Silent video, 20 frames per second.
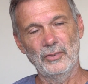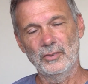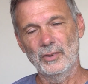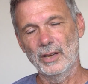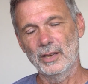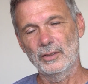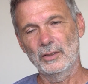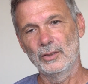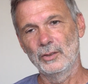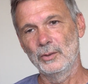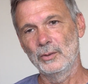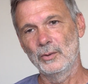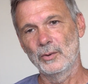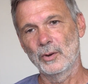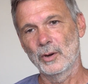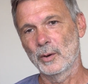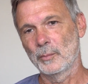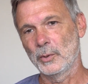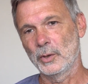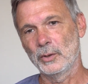is not the new
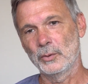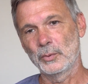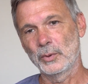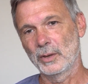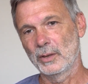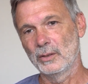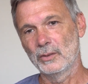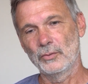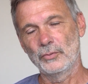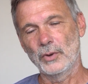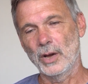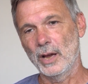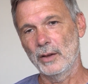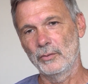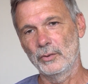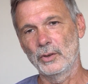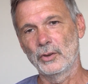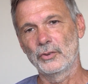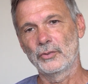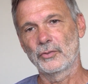normal. In
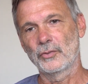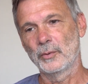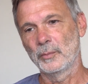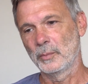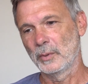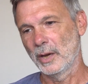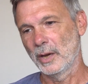5 years from